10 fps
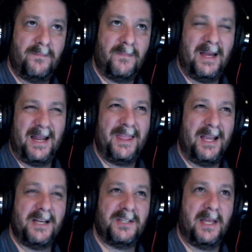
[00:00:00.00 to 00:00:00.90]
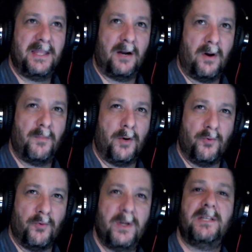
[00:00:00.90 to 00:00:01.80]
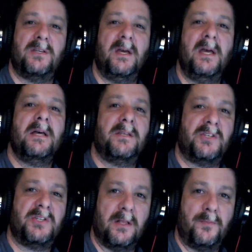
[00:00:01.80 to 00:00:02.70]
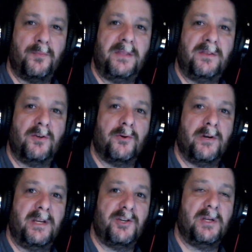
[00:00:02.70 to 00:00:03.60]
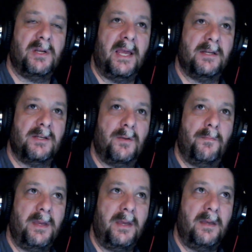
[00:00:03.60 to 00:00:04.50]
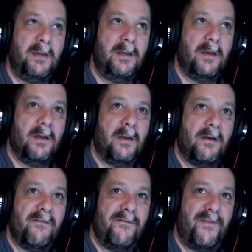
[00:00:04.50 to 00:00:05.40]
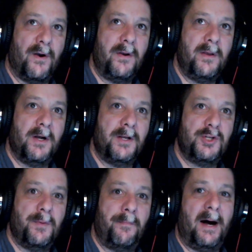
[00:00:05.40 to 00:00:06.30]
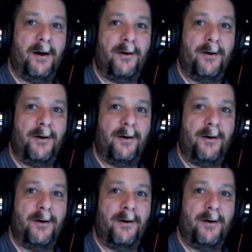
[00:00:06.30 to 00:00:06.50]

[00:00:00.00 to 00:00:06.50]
think I said that wrong, but really to celebrate the tradition and to be very much about,